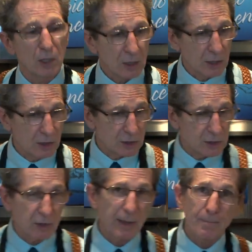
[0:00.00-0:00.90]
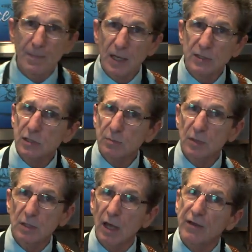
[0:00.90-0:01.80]
Because let medicine
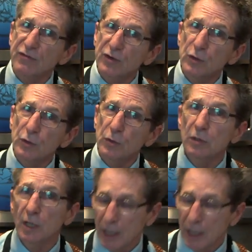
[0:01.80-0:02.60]
be thy food